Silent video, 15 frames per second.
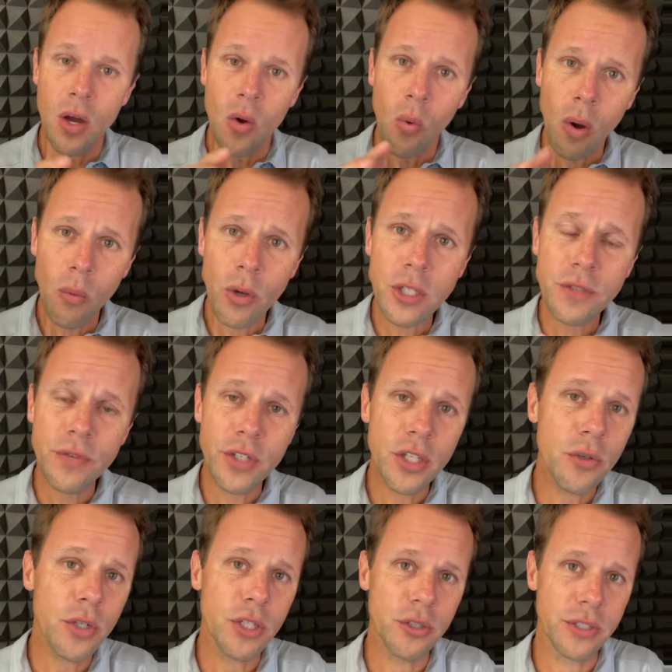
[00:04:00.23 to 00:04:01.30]
What works for
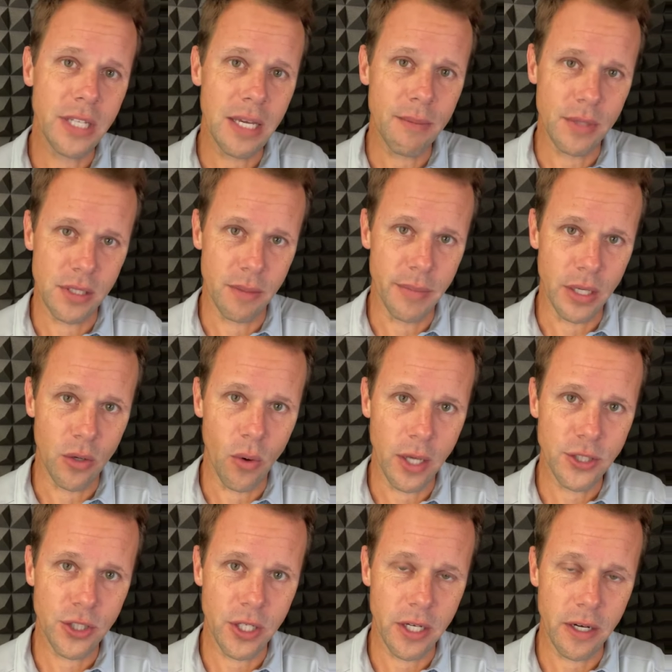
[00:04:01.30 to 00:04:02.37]
you and your team is the big
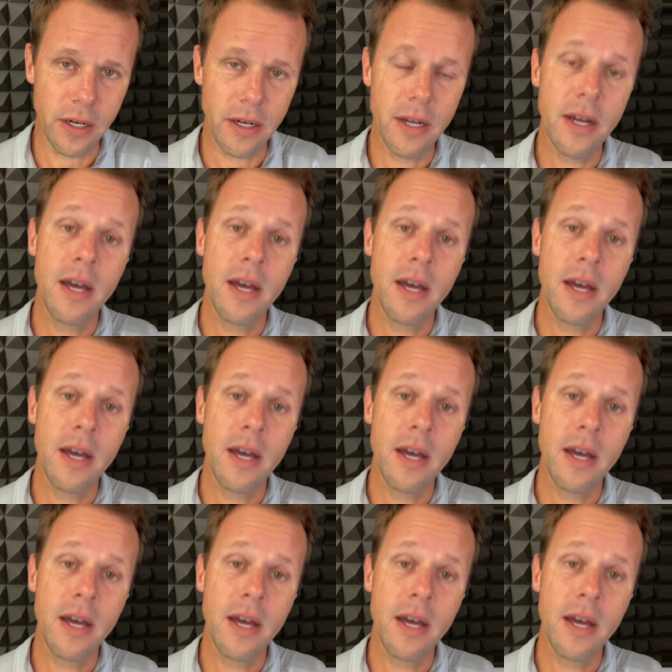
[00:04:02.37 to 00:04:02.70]
question here.